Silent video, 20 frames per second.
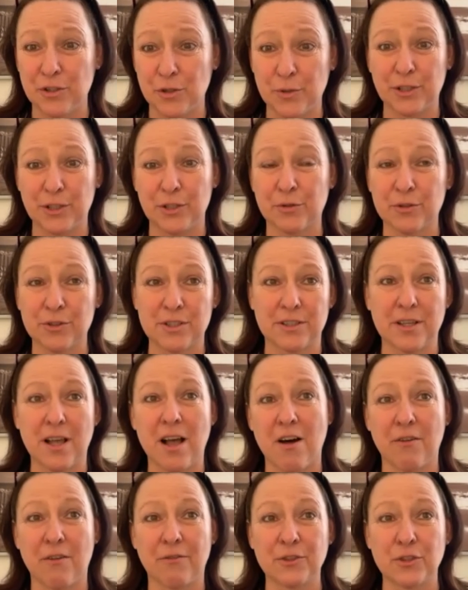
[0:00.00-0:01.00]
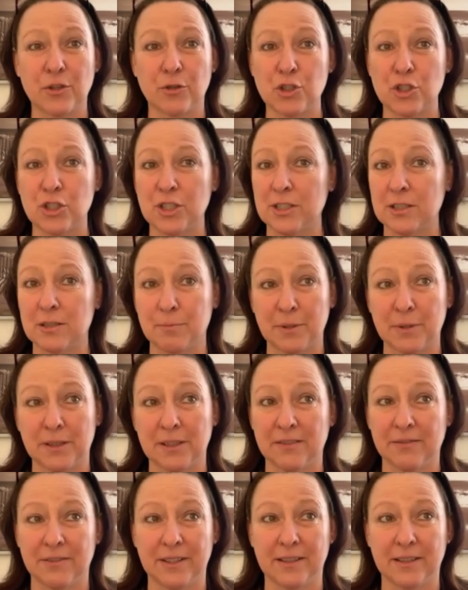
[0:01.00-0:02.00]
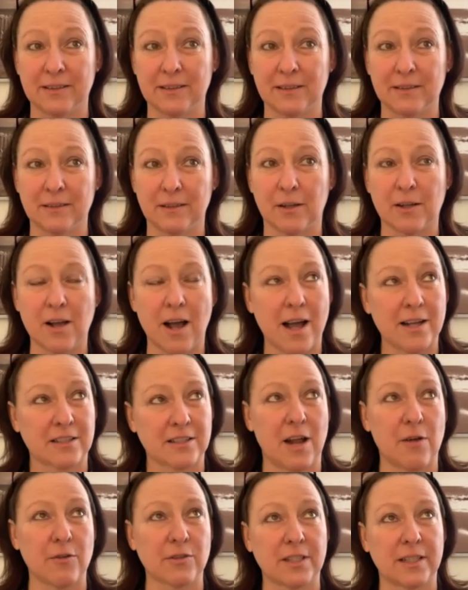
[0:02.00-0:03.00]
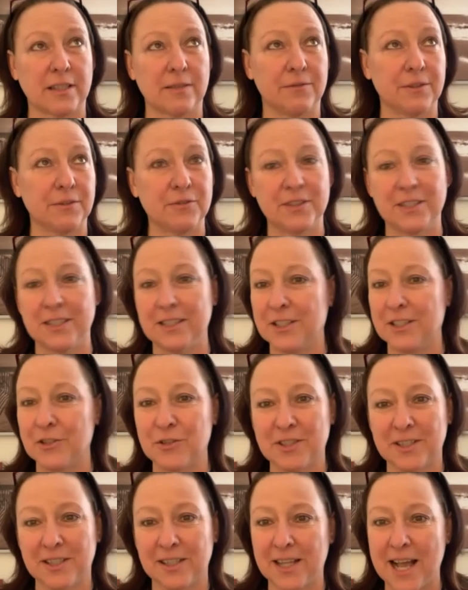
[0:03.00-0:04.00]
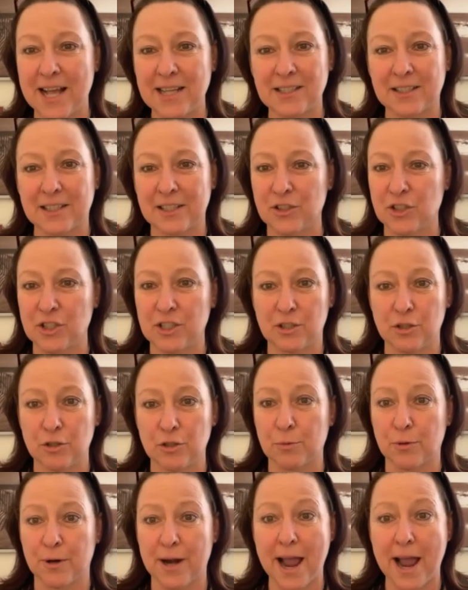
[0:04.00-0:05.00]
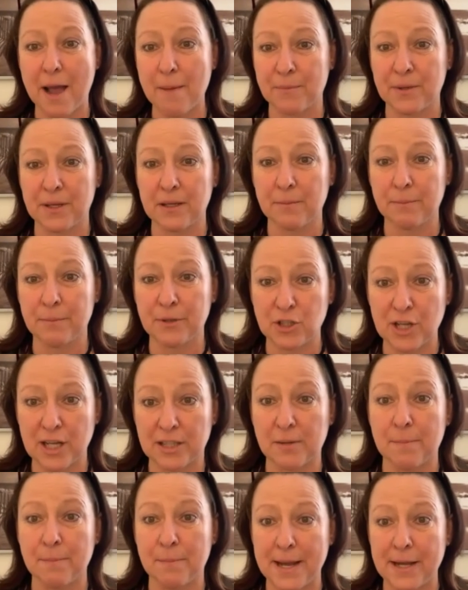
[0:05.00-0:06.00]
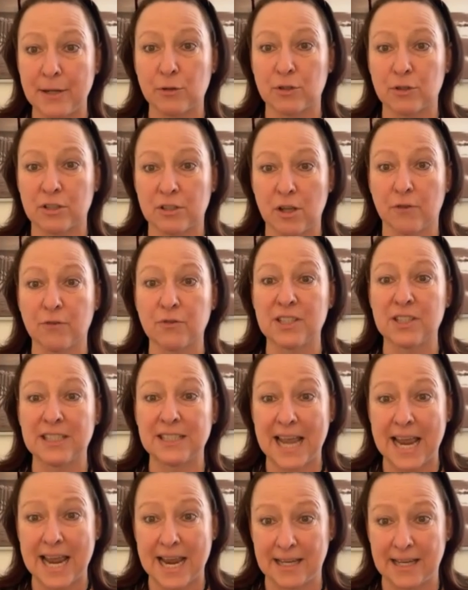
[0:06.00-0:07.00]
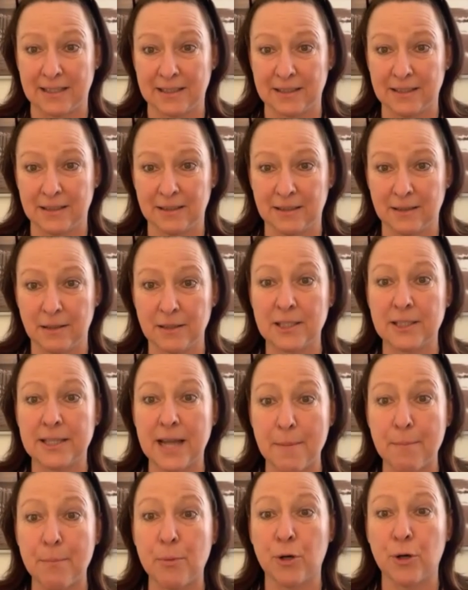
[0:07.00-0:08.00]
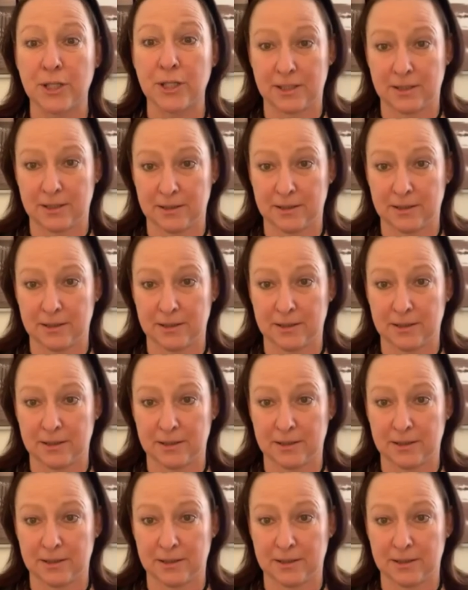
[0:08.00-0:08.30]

do it to herself. So she's been living, you know, gosh, now it's like 15 years in Alaska, and she's super happy, but she had to make herself stay put.